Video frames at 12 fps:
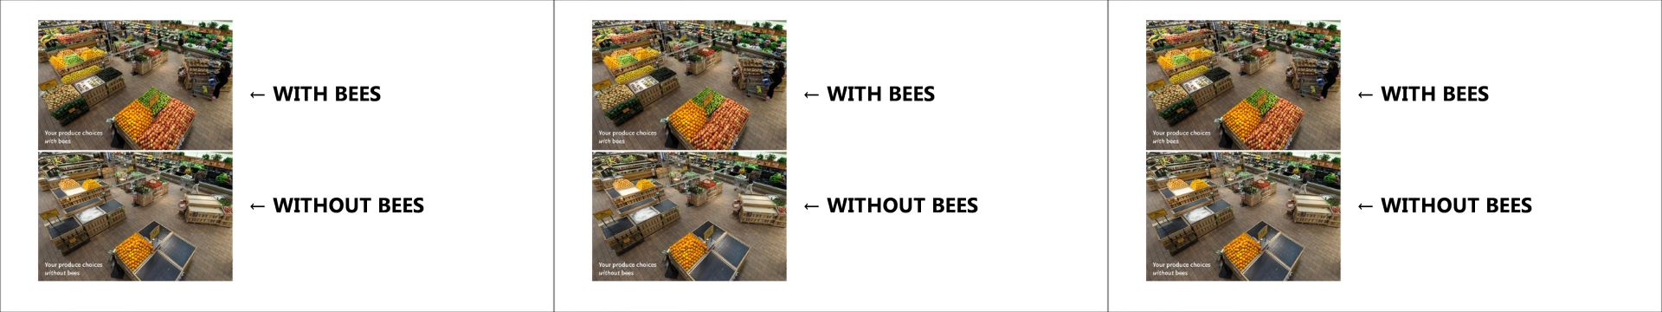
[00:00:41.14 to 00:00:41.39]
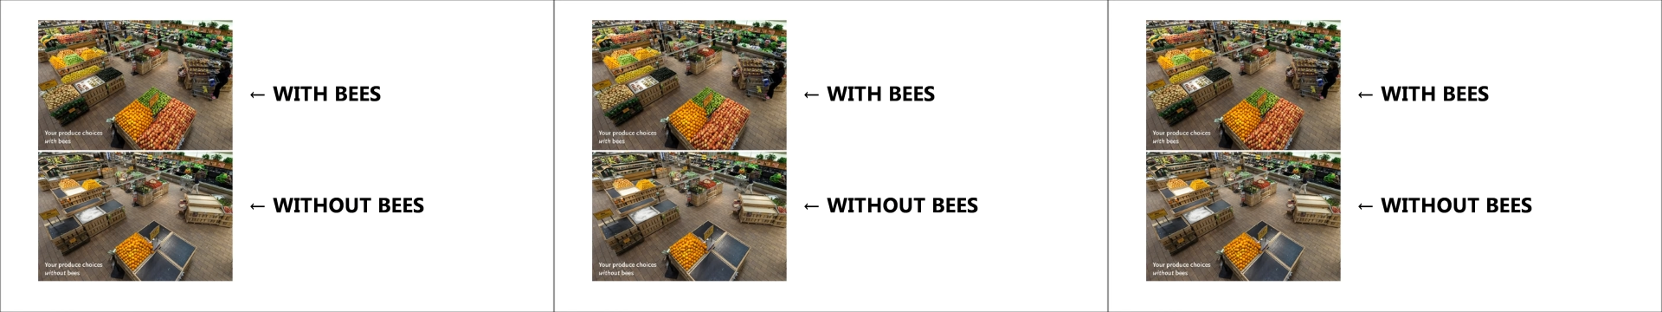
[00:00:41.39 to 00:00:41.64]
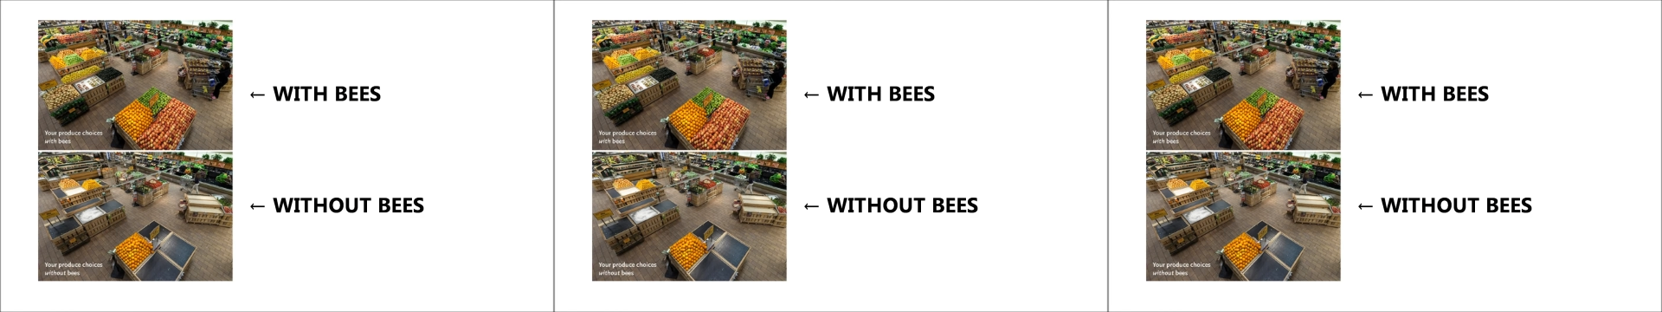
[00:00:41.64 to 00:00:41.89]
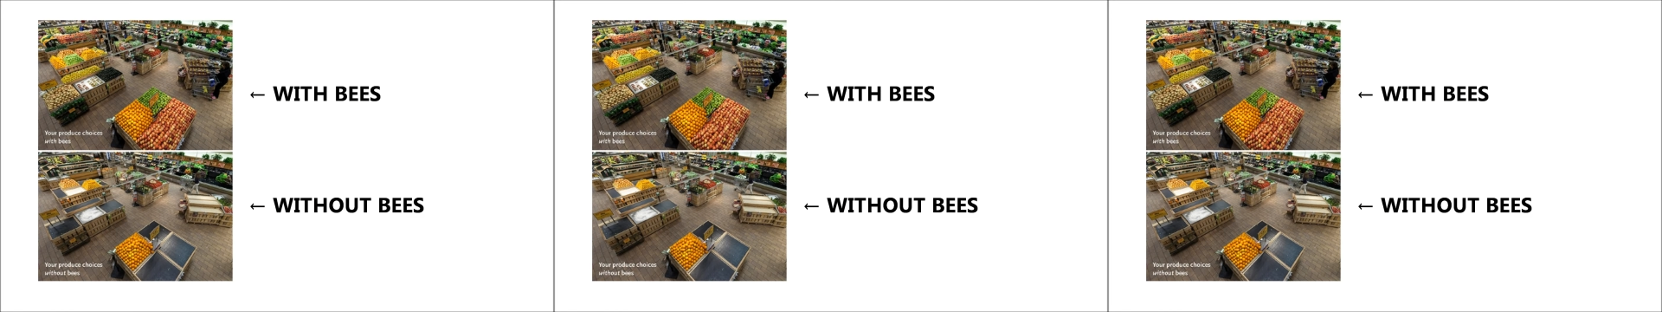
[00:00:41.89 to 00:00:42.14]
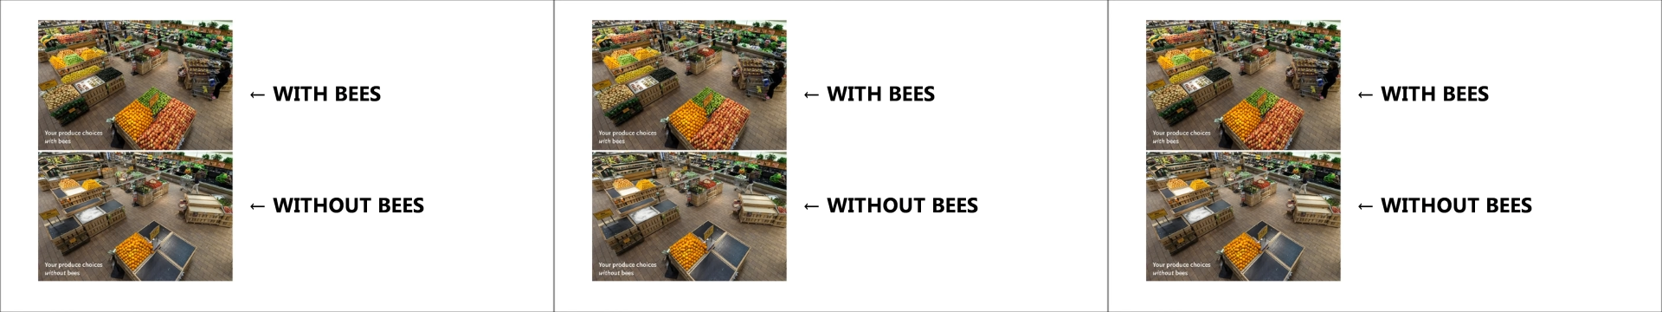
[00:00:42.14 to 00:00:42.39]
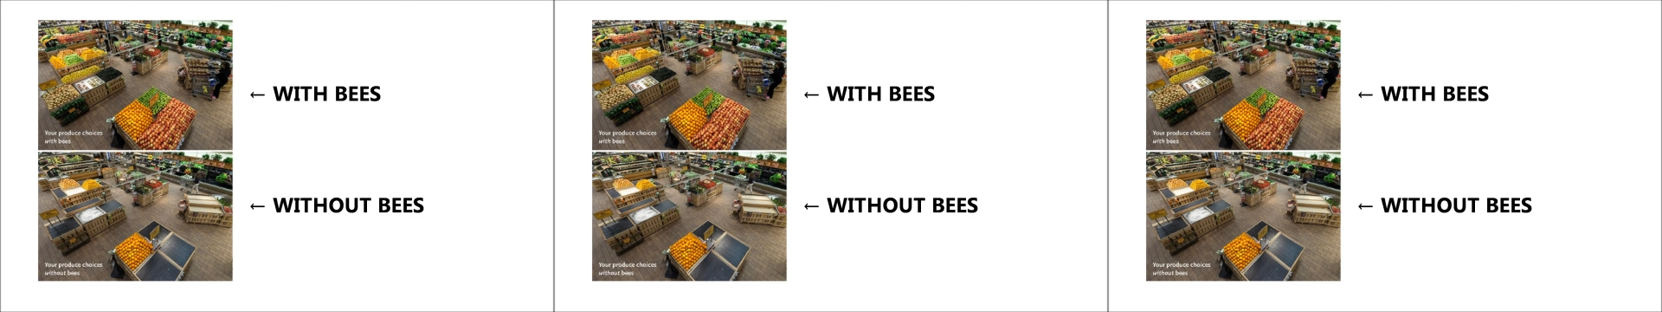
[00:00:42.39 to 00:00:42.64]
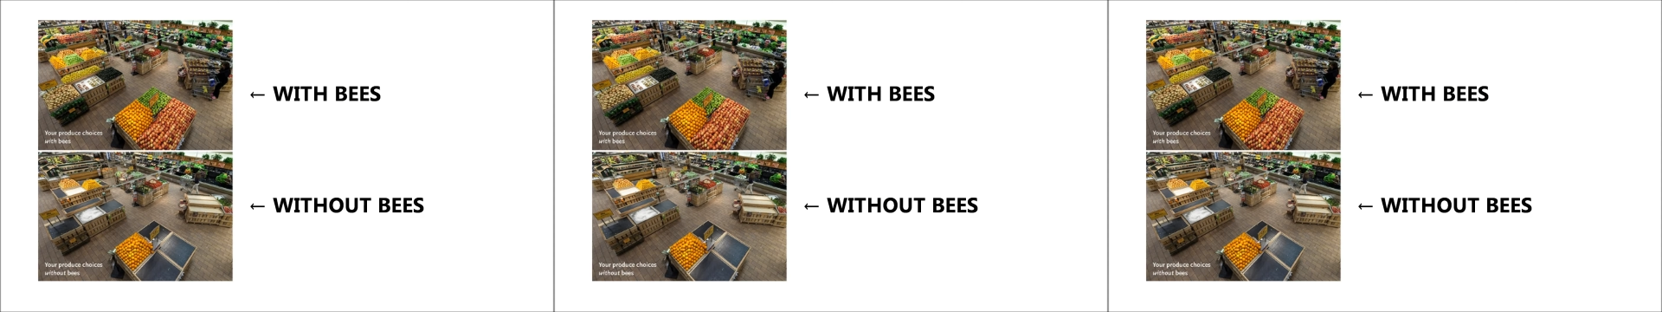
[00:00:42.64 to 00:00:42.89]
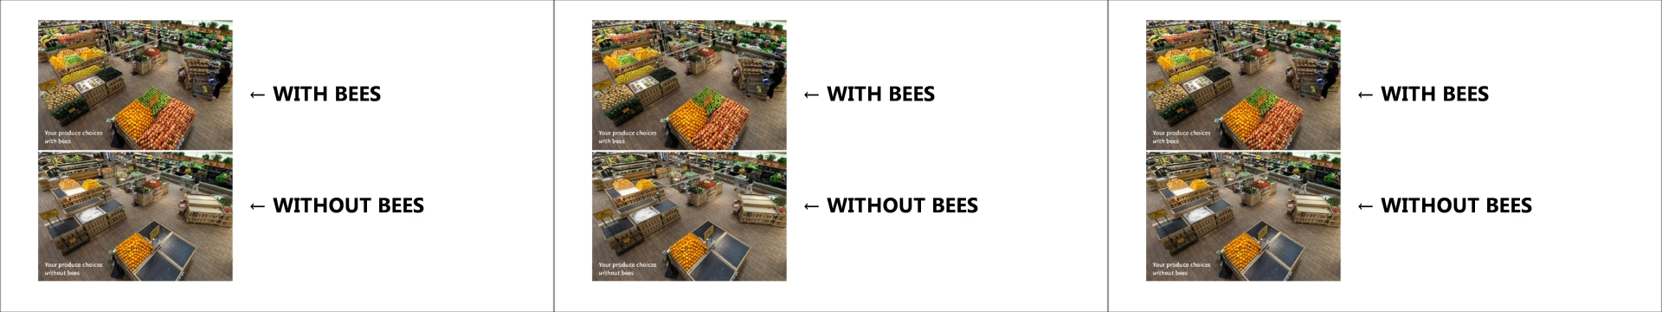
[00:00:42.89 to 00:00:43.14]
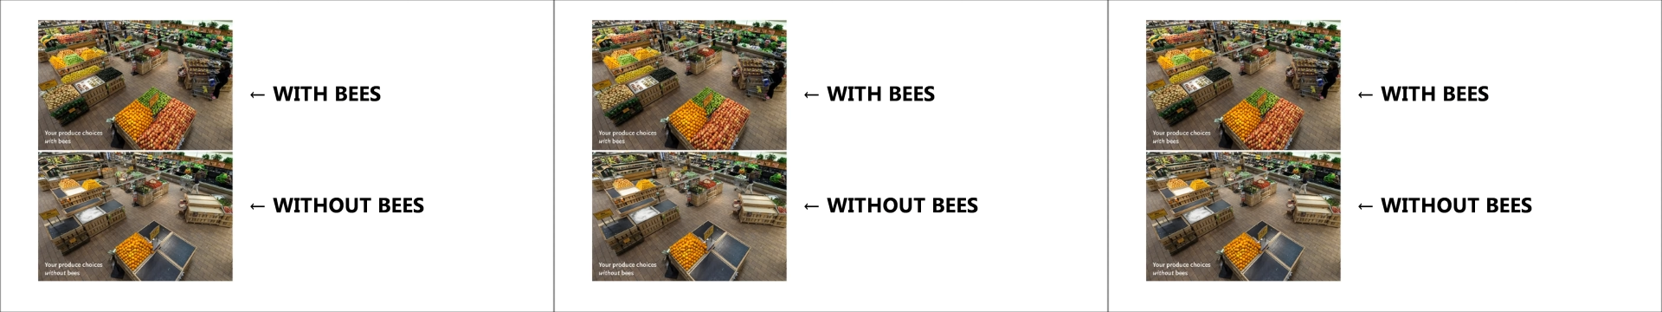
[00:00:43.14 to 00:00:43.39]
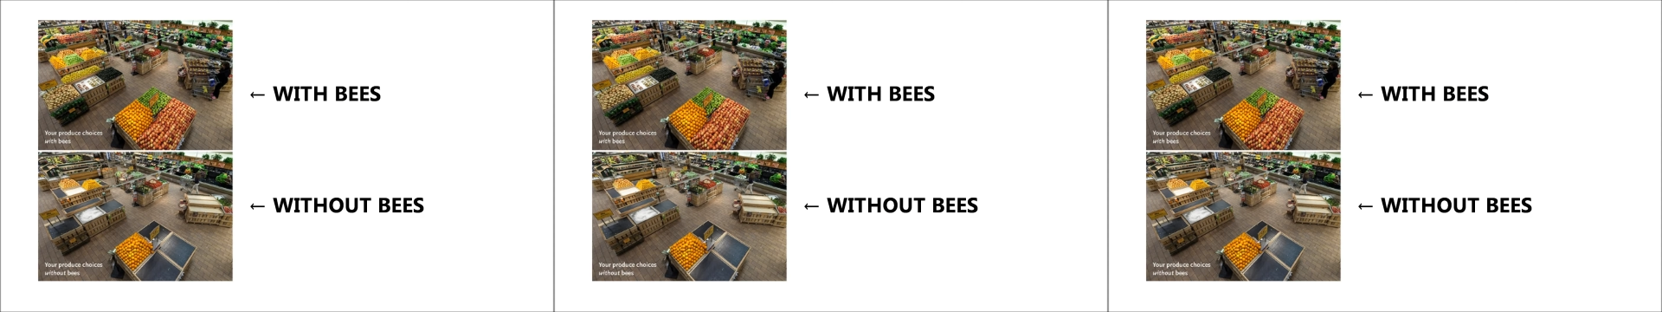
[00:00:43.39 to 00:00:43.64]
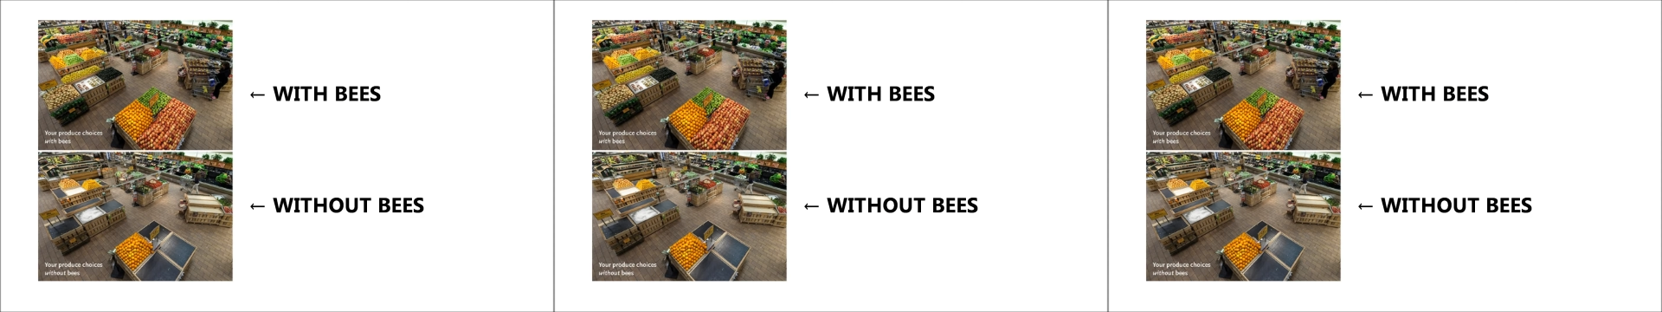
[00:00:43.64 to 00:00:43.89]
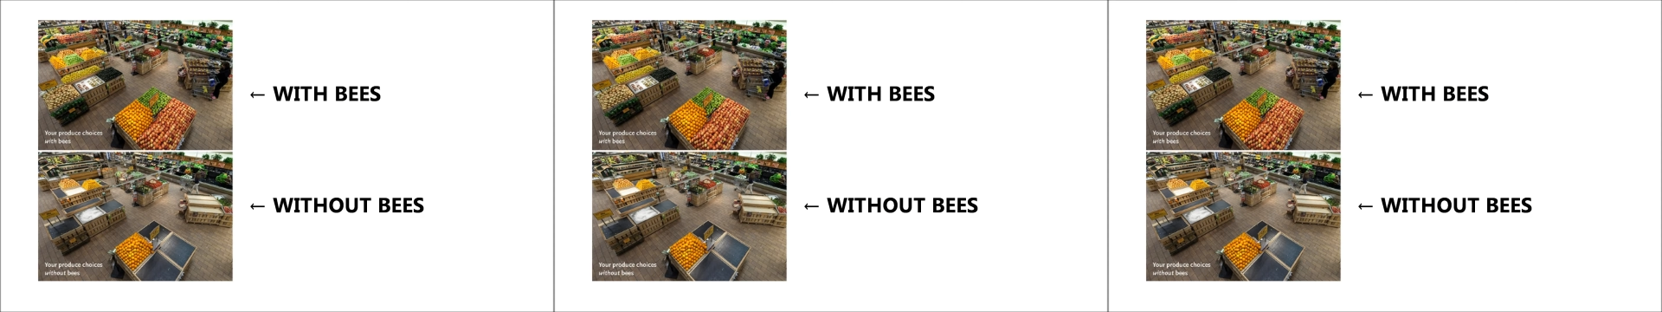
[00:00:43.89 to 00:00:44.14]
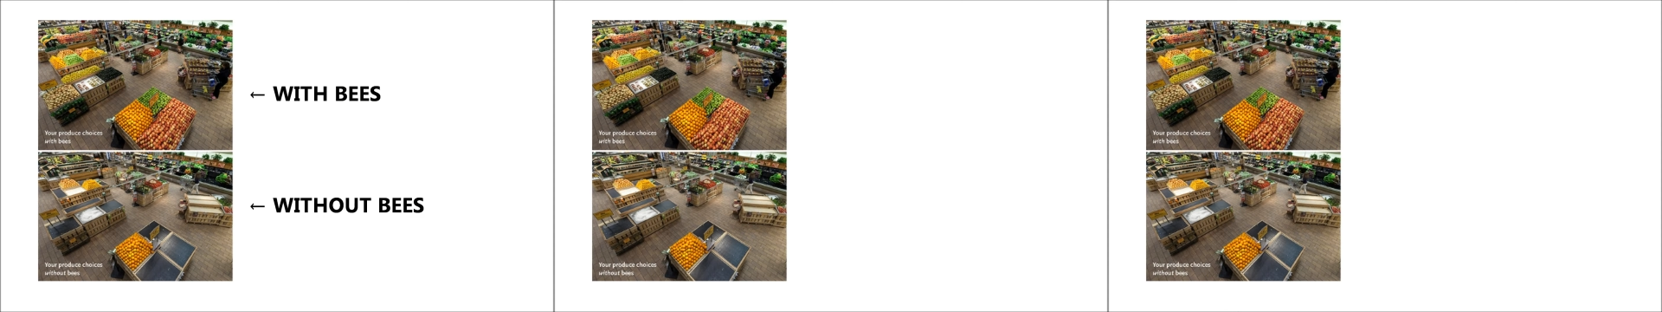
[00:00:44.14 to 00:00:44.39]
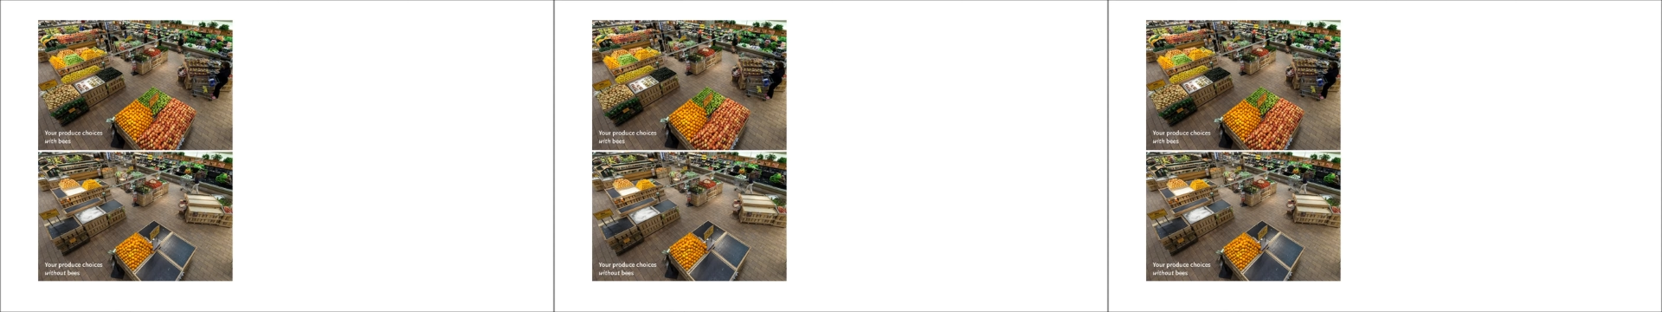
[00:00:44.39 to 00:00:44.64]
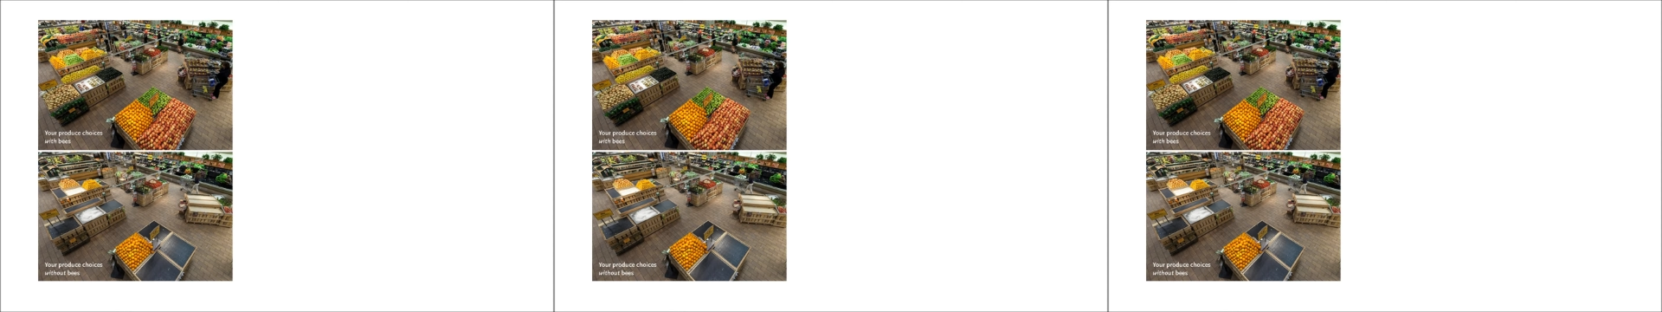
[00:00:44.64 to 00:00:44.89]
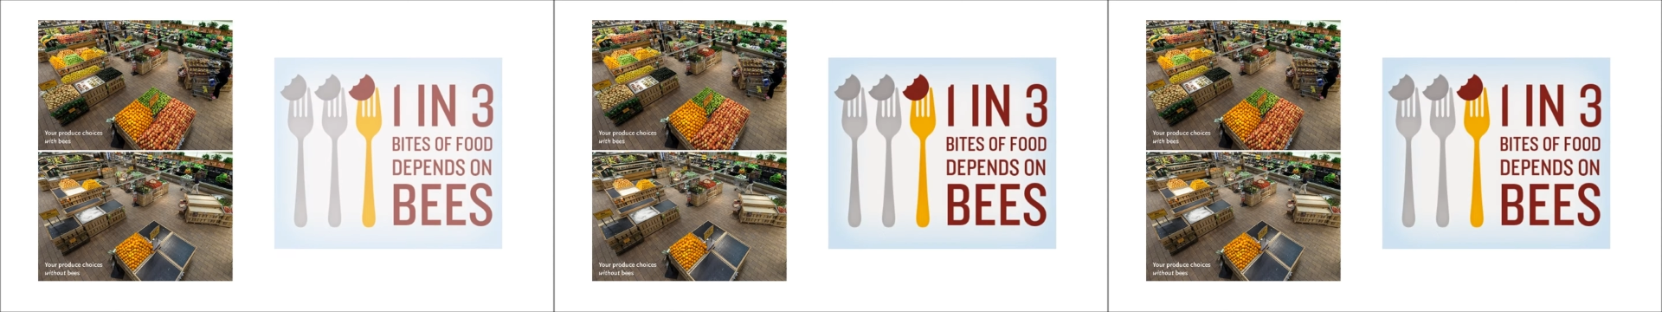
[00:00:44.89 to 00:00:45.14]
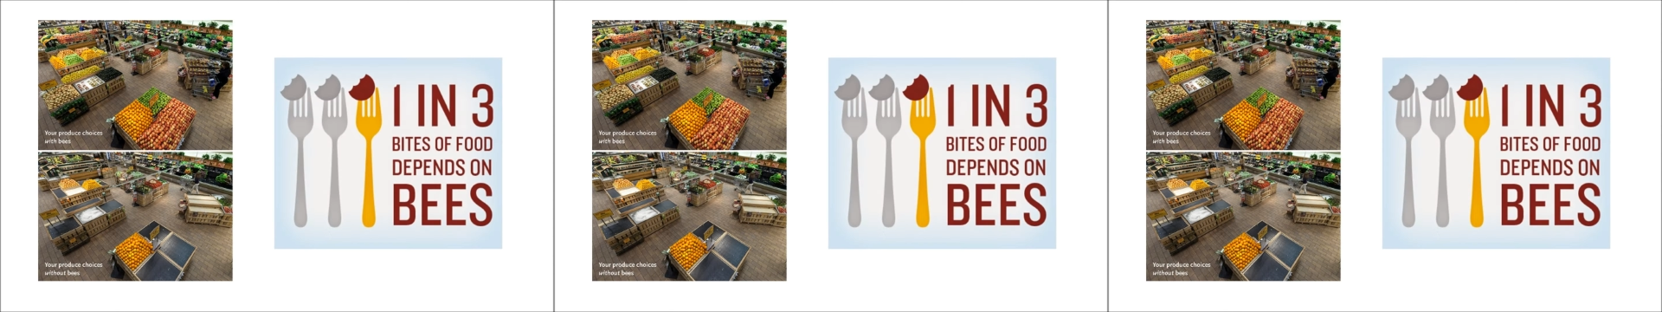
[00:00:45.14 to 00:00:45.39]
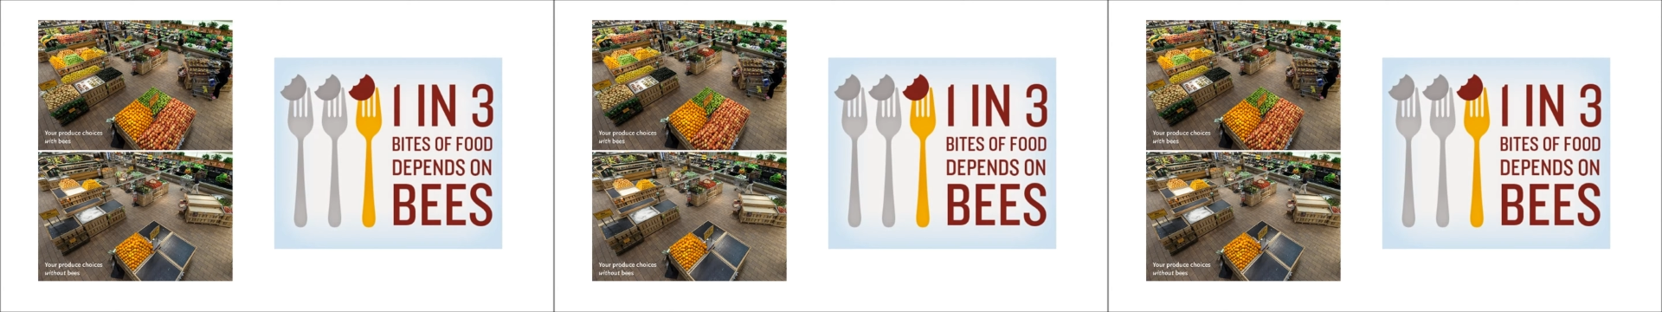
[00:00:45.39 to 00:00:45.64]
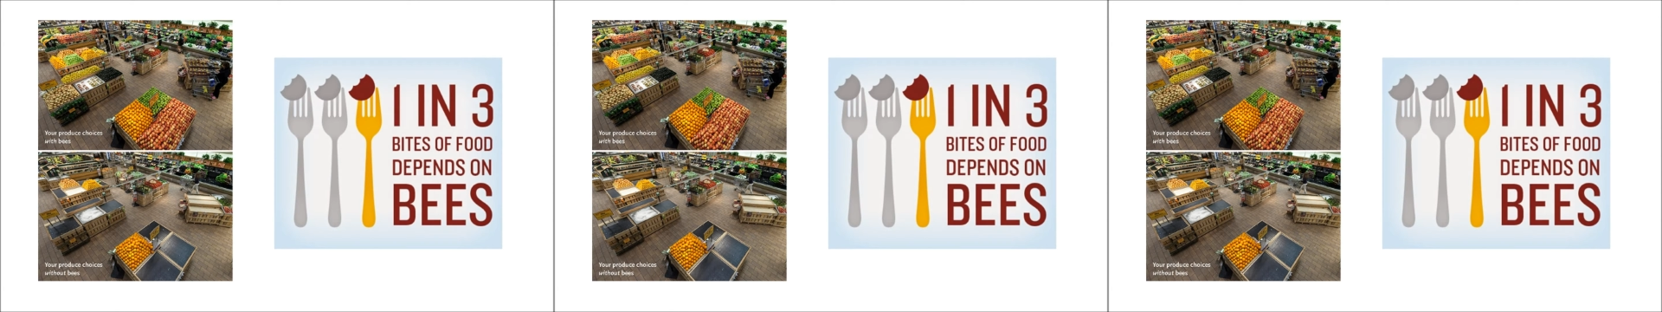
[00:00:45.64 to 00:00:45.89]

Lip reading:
No face is visible, so there are no lips to read.